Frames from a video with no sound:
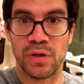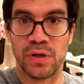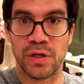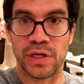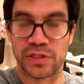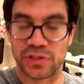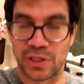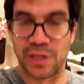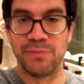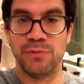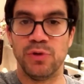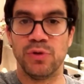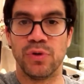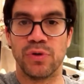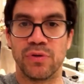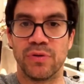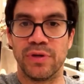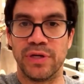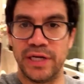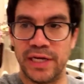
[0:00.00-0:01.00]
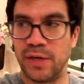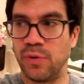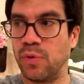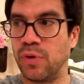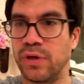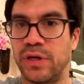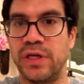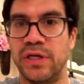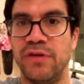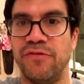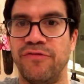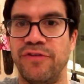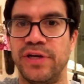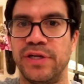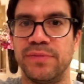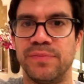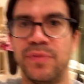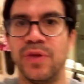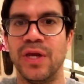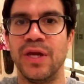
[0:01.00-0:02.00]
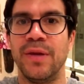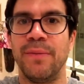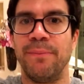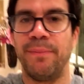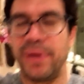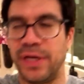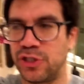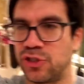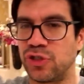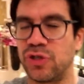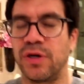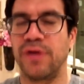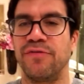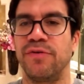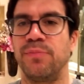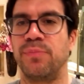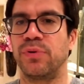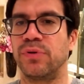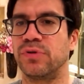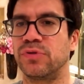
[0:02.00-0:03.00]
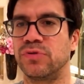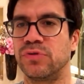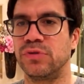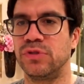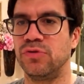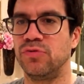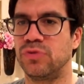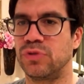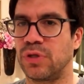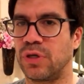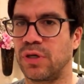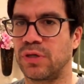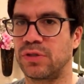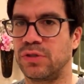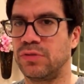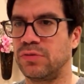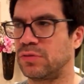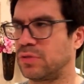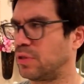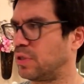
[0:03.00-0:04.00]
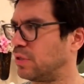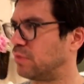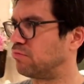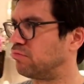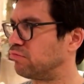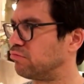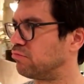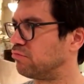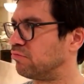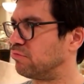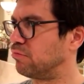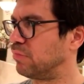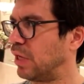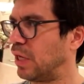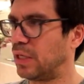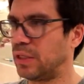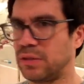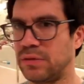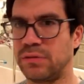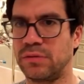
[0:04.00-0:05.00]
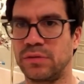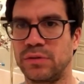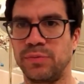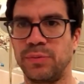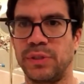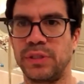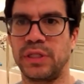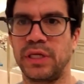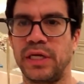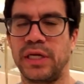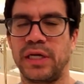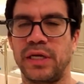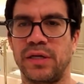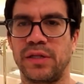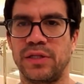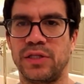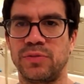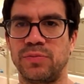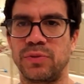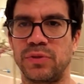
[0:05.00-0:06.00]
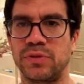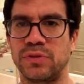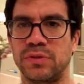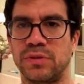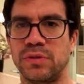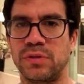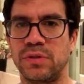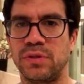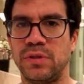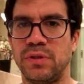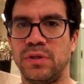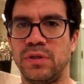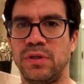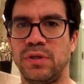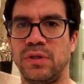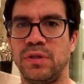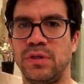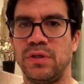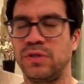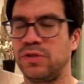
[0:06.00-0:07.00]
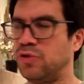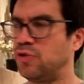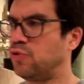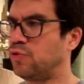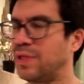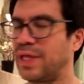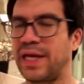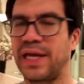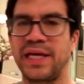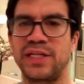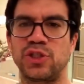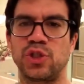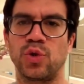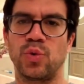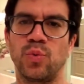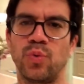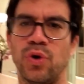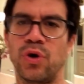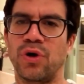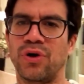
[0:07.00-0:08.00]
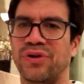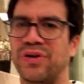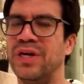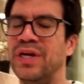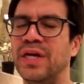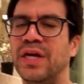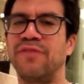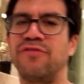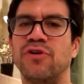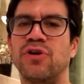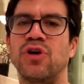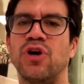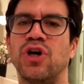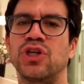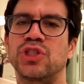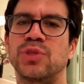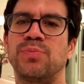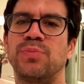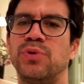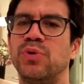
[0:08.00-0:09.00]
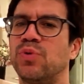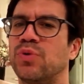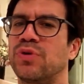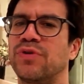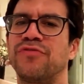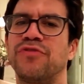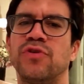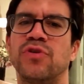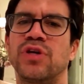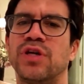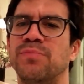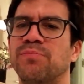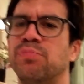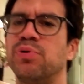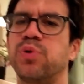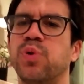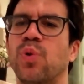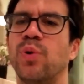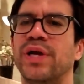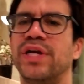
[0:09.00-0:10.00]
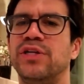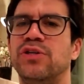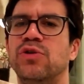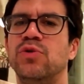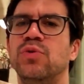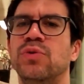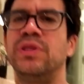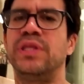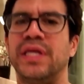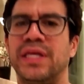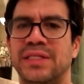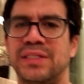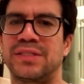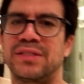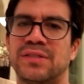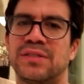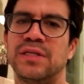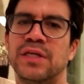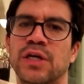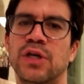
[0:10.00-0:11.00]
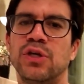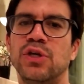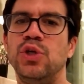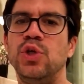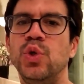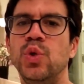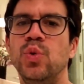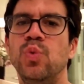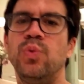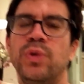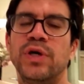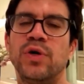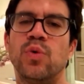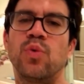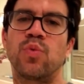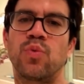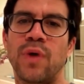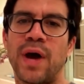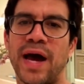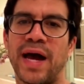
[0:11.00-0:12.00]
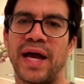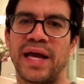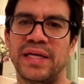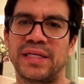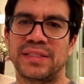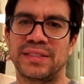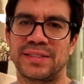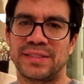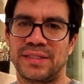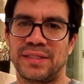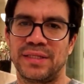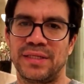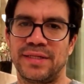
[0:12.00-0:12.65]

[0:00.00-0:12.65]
Next time you go to a networking event, make sure every person you talk to is like, I didn't expect that out of this person. Do that at your work. If you're an entrepreneur, if you're an employee, do this. You will rise.